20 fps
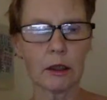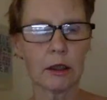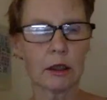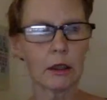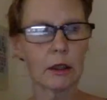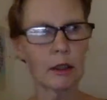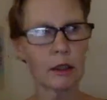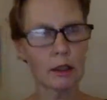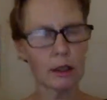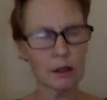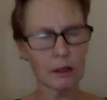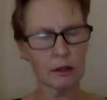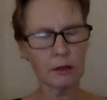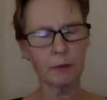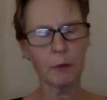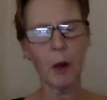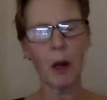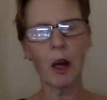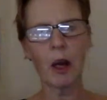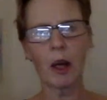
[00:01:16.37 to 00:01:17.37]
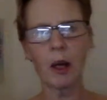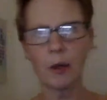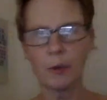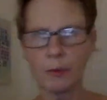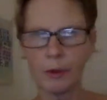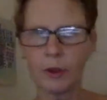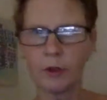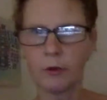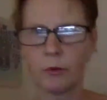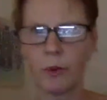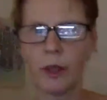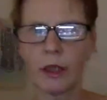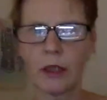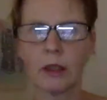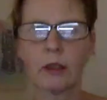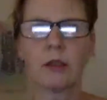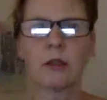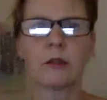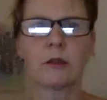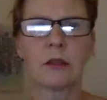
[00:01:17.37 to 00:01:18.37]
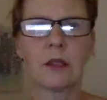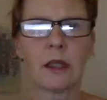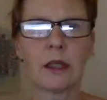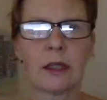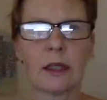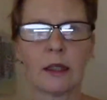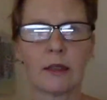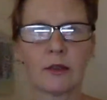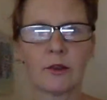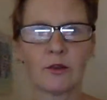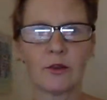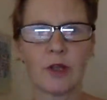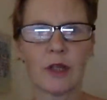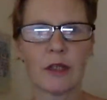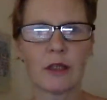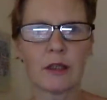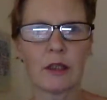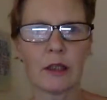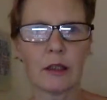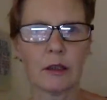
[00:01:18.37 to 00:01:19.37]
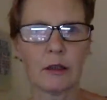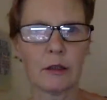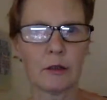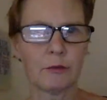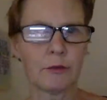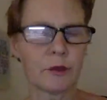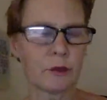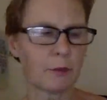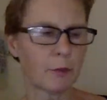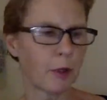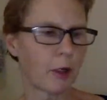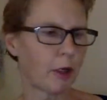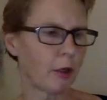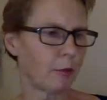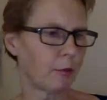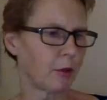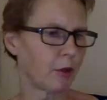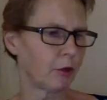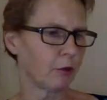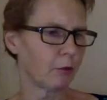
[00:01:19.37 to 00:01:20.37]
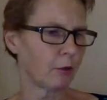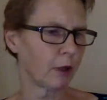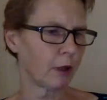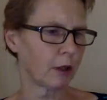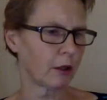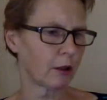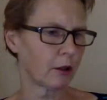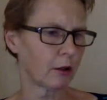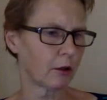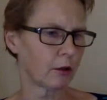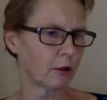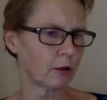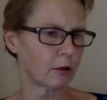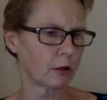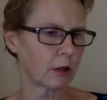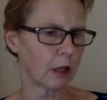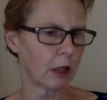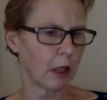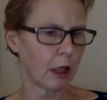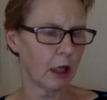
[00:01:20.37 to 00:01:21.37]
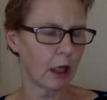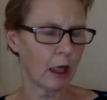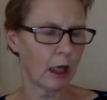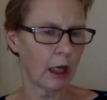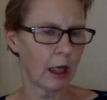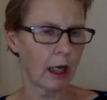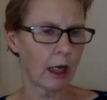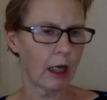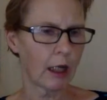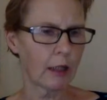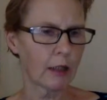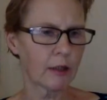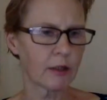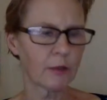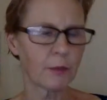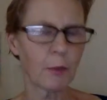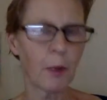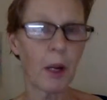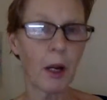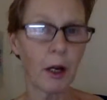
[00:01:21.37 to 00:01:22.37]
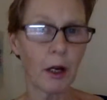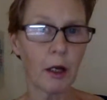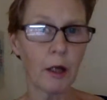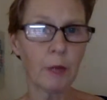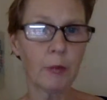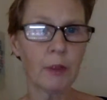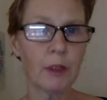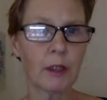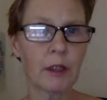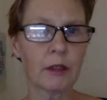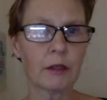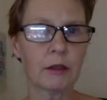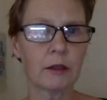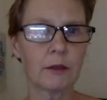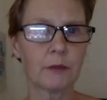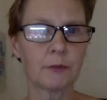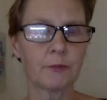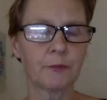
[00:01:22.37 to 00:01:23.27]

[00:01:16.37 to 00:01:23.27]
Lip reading: it is permanent weight loss. I can't stress that enough. It's permanent weight loss. And it's permanent